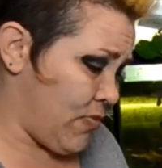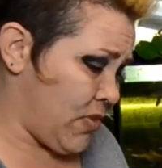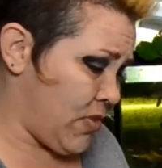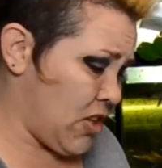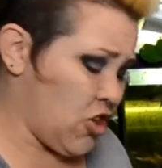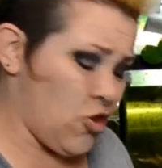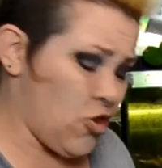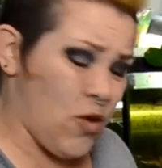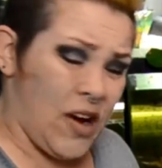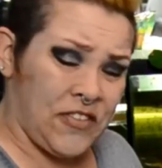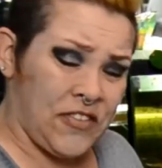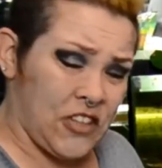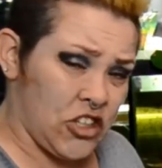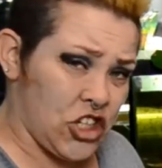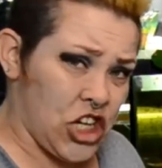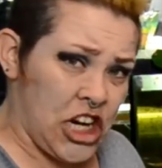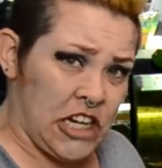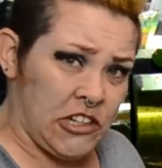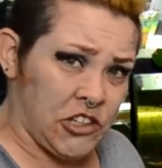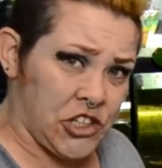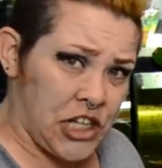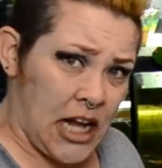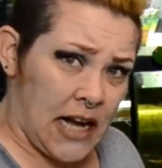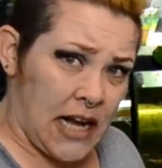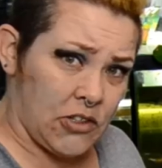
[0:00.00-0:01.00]
you have to
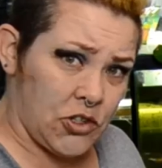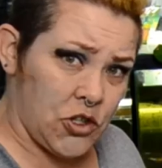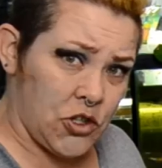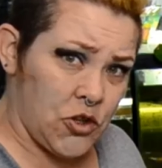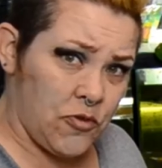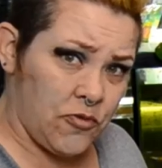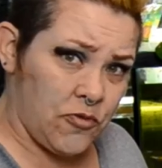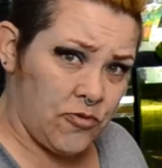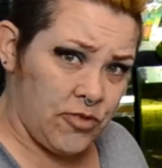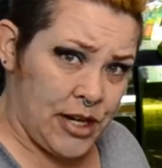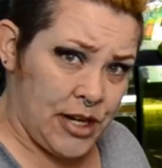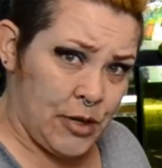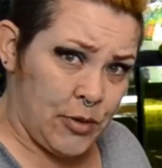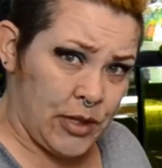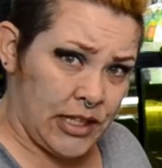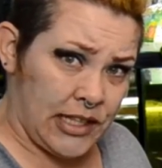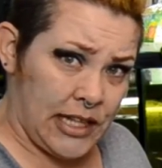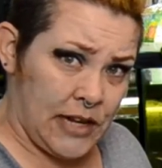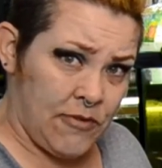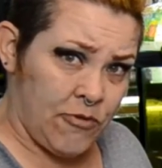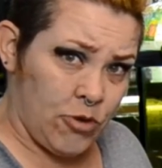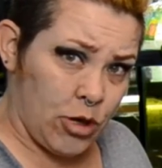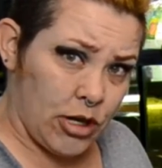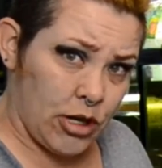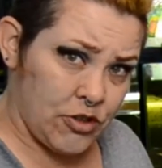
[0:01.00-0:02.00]
change it out too frequently
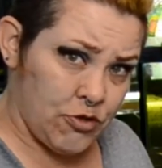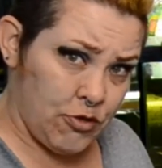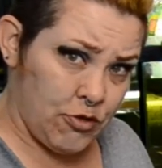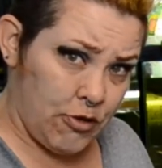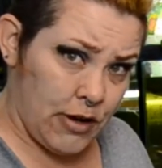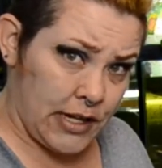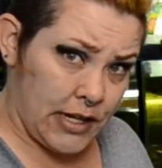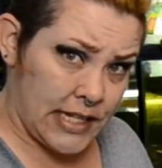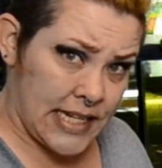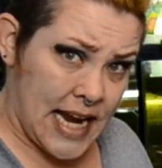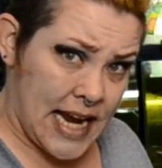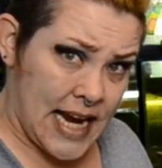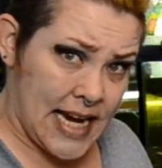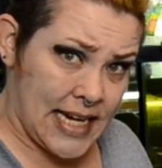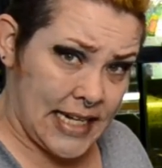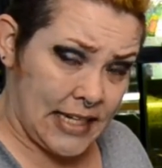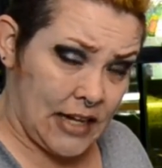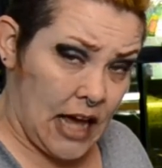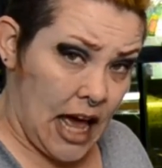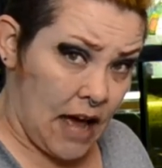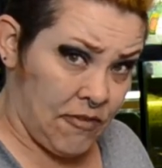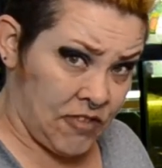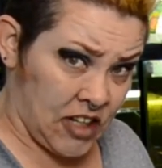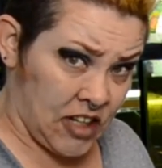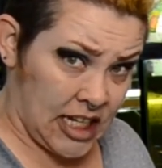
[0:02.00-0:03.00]
for it to retain
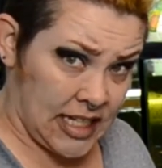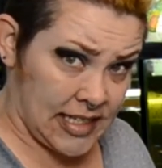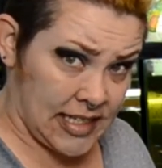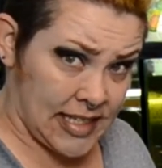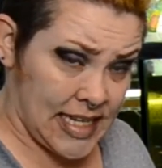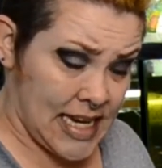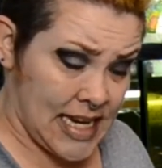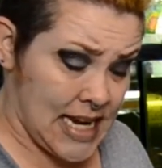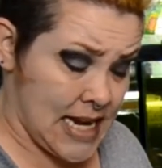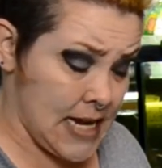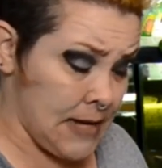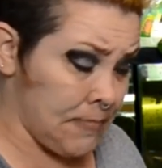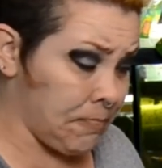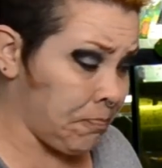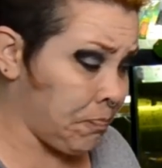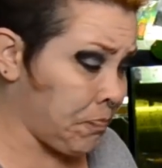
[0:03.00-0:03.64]
efficacy.